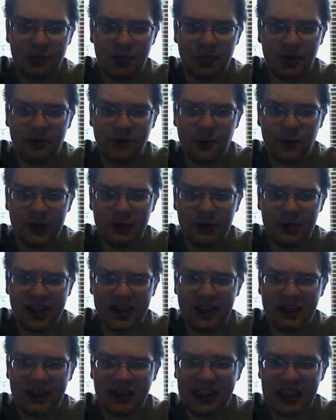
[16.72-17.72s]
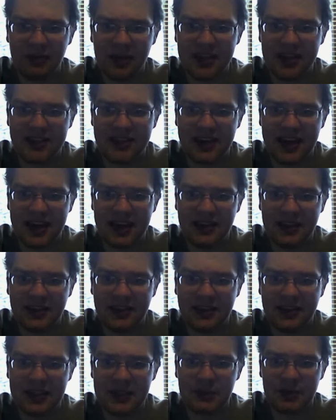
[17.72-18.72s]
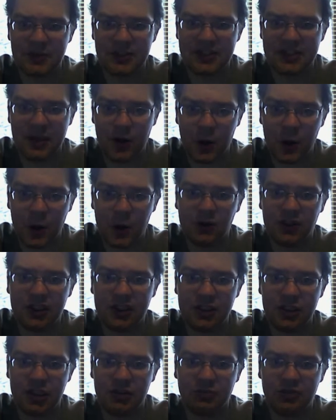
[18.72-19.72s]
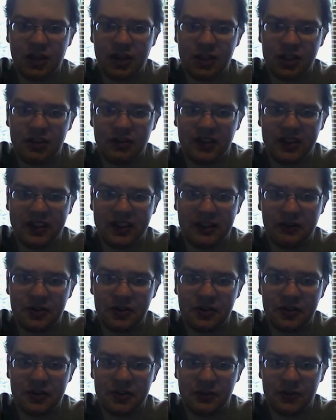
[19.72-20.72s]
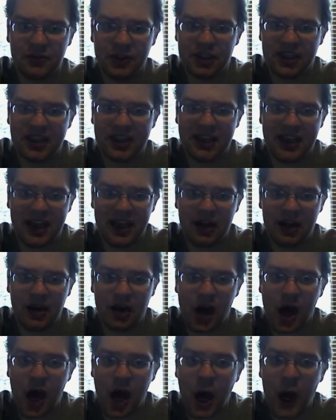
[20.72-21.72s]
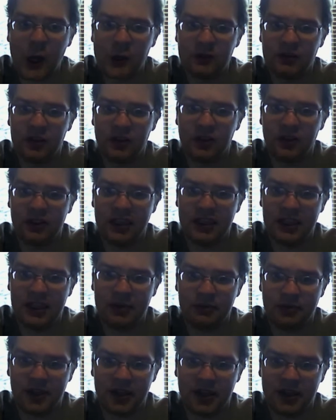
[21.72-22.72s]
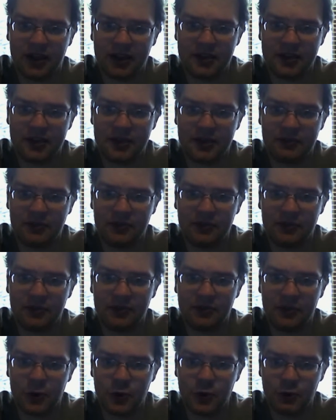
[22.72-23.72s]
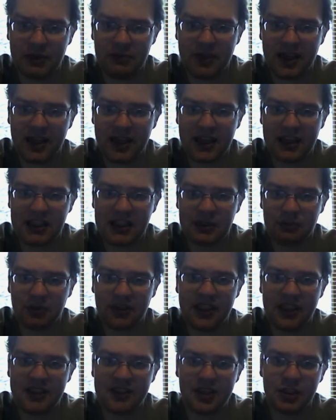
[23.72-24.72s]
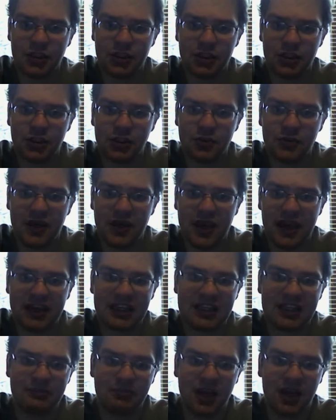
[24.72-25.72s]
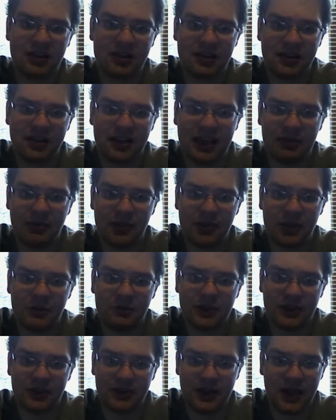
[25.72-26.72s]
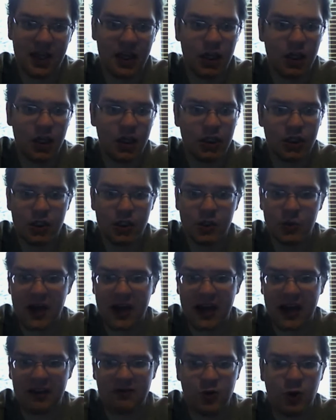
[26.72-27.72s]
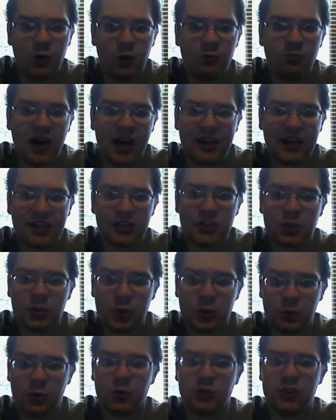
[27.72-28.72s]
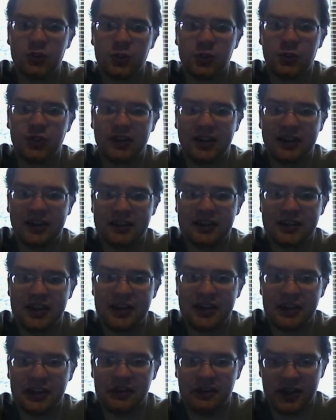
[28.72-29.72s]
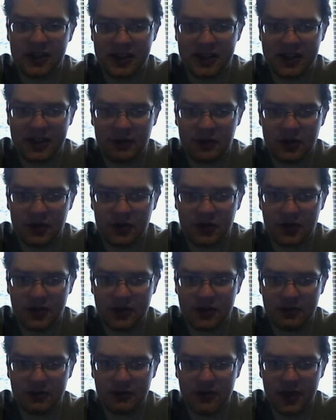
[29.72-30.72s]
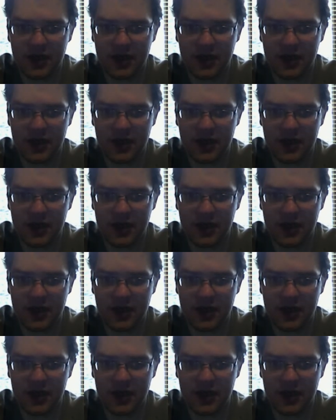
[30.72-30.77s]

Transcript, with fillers: Before I begin, let me say that this was the only generation of consoles in which I had all of the leading products. Dreamcast, PlayStation two, Xbox, and GameCube. So I have no bias towards or against any of these consoles.